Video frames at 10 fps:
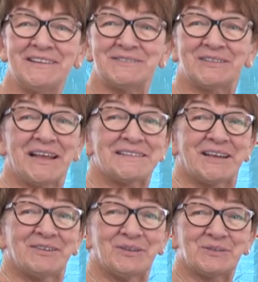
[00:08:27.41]
So that's
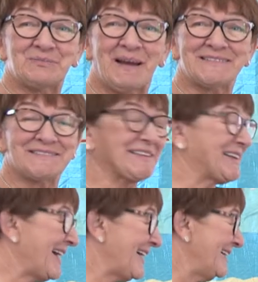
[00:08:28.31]
how those badges are
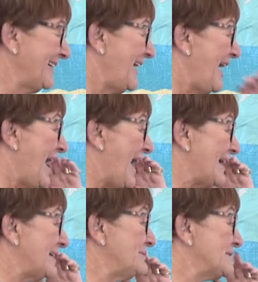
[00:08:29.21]
there.
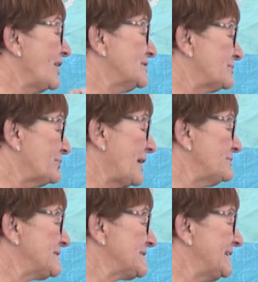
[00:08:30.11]
He was into
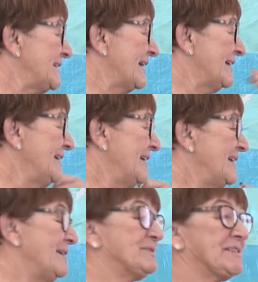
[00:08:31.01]

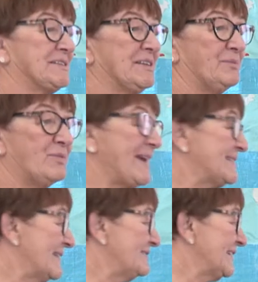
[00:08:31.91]

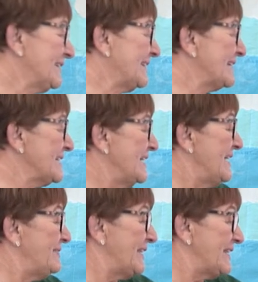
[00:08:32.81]
weightlifting and that.
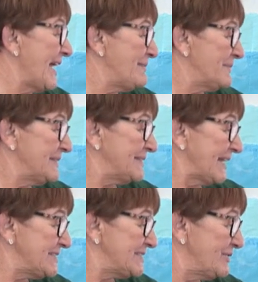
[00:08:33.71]

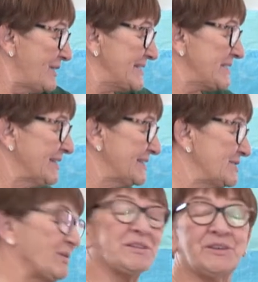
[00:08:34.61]
That's the red eye,
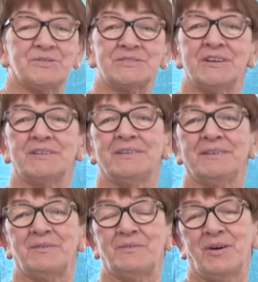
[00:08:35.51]
that's what they used to
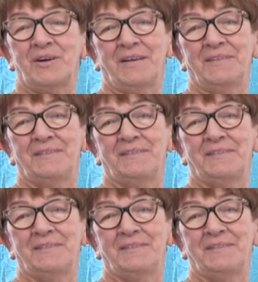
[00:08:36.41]
work on.